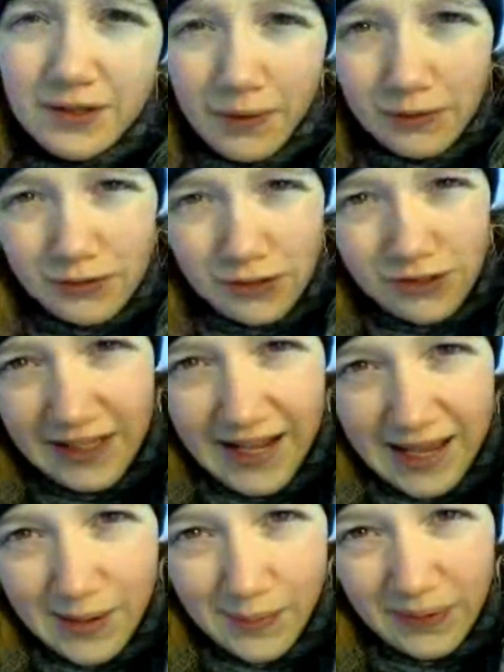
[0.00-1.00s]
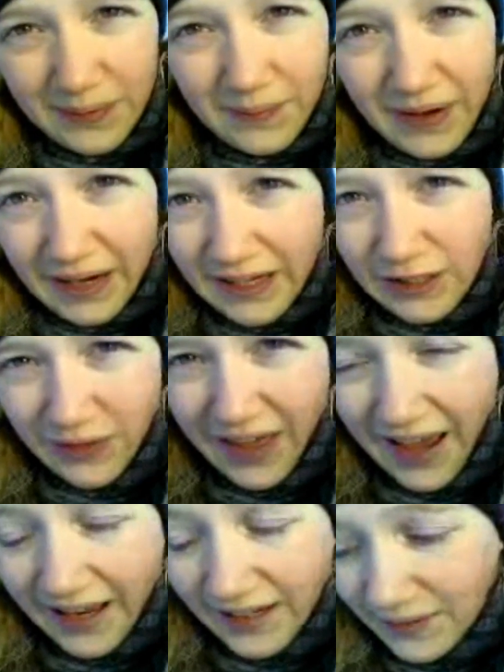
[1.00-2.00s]
supposed to sleep, I do
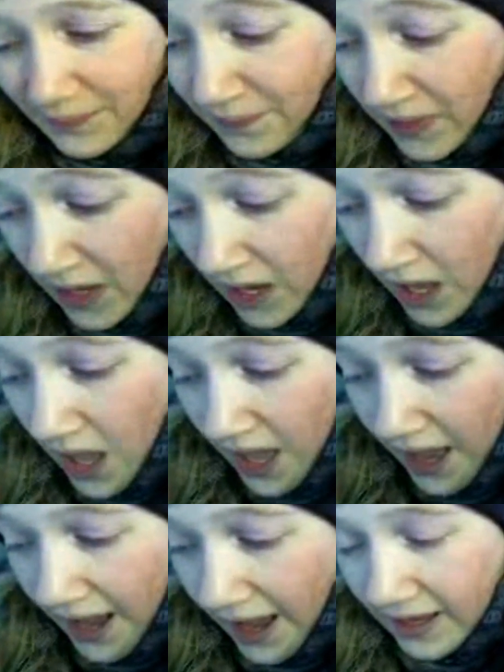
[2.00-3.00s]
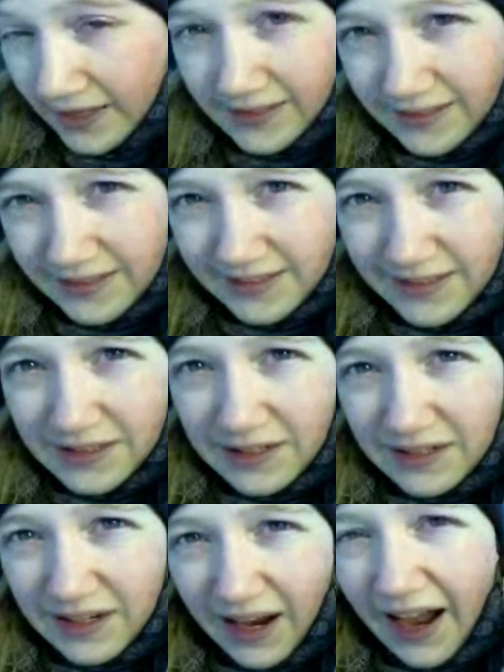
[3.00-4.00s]
that.
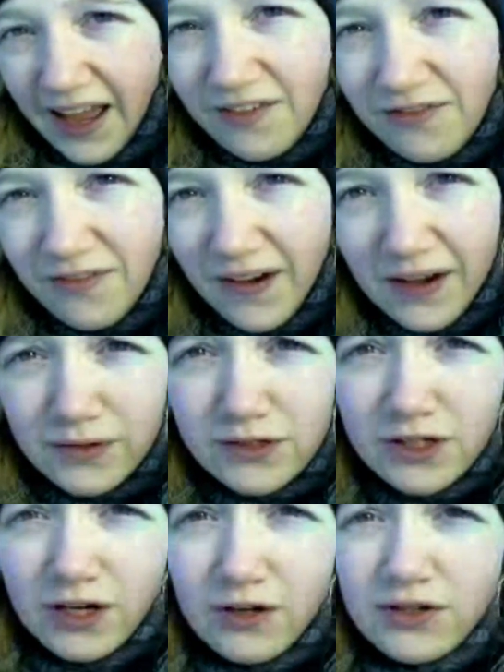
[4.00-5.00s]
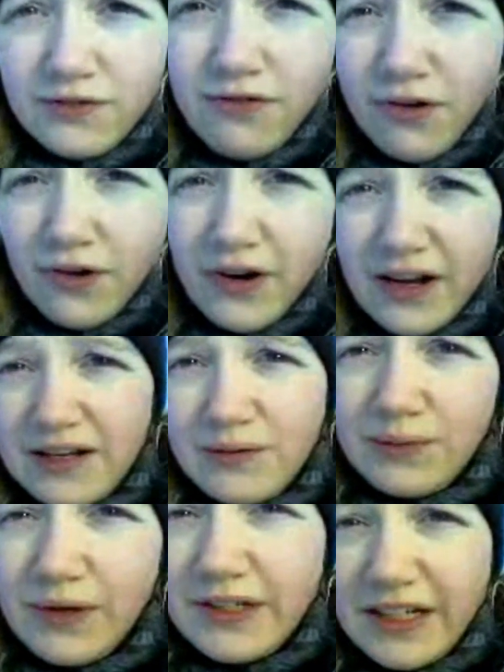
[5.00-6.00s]
And I found a solution for it,
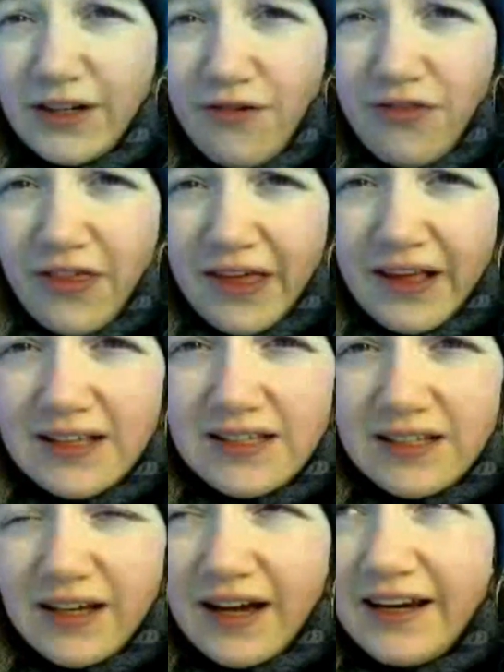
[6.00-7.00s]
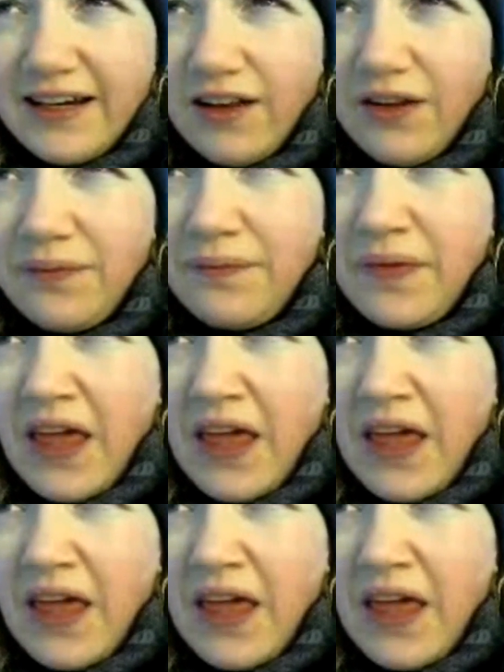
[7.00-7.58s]
which I don't think is ideal.